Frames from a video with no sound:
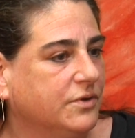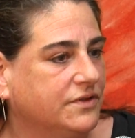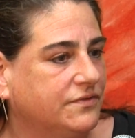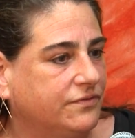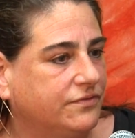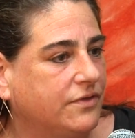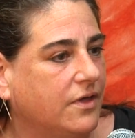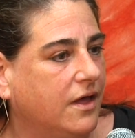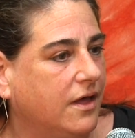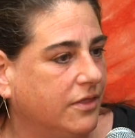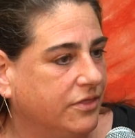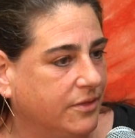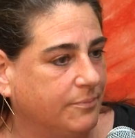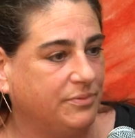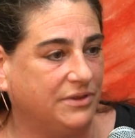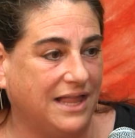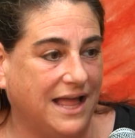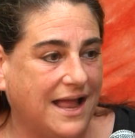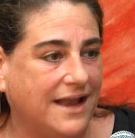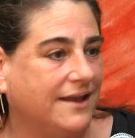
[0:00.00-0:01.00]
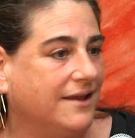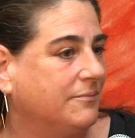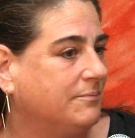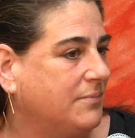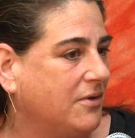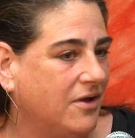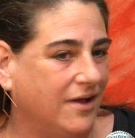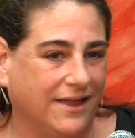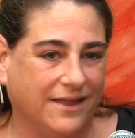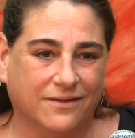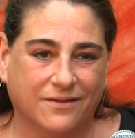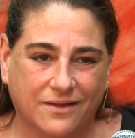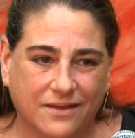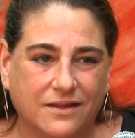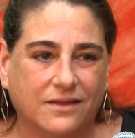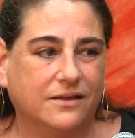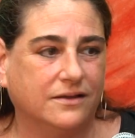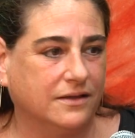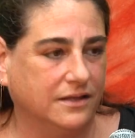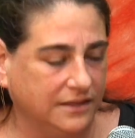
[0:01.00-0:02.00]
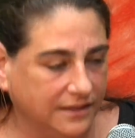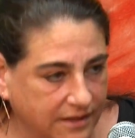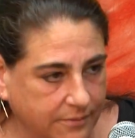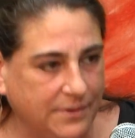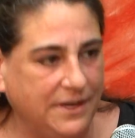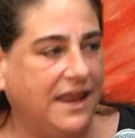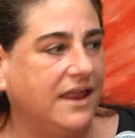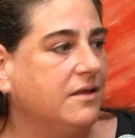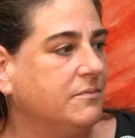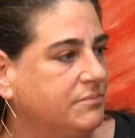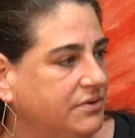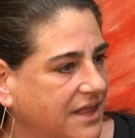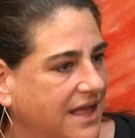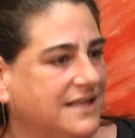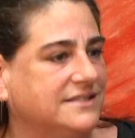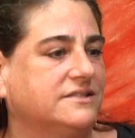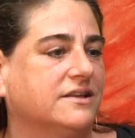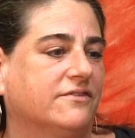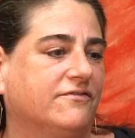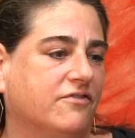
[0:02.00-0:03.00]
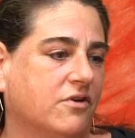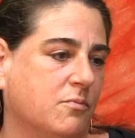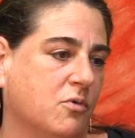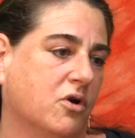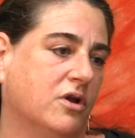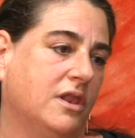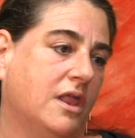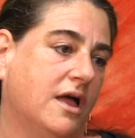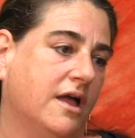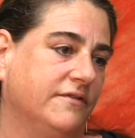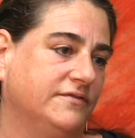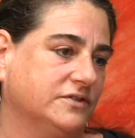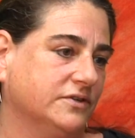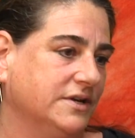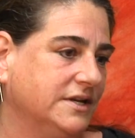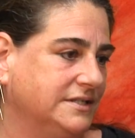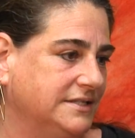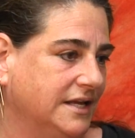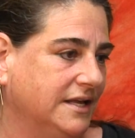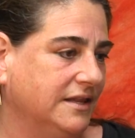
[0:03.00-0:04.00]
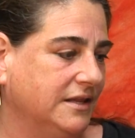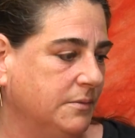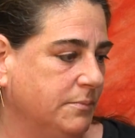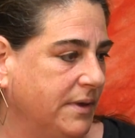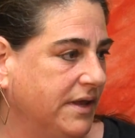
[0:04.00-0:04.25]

with uh, the planet by eliminating plastic from our lives on a daily